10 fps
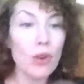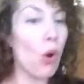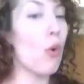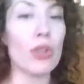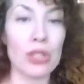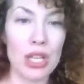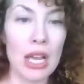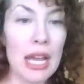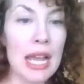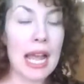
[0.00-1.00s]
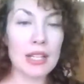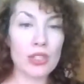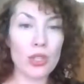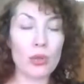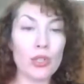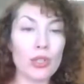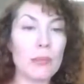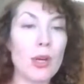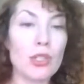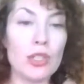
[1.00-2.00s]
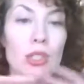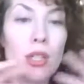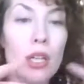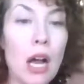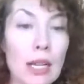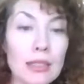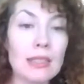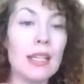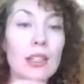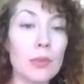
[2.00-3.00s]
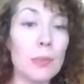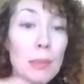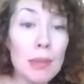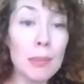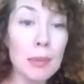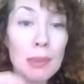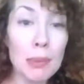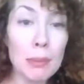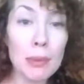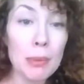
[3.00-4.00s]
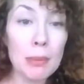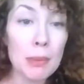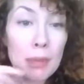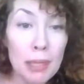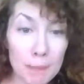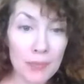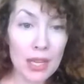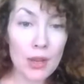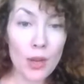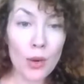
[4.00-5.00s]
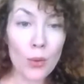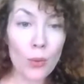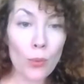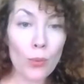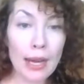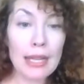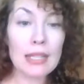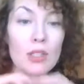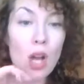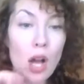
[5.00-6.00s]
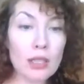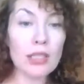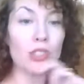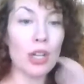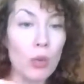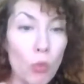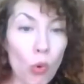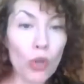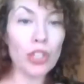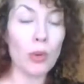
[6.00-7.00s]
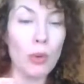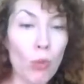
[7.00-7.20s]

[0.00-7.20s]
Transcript: course. And so your emotions are constantly telling you, beep, beep, beep, beep, beep, beep, beep, beep, beep. Right? It's constantly trying to warn you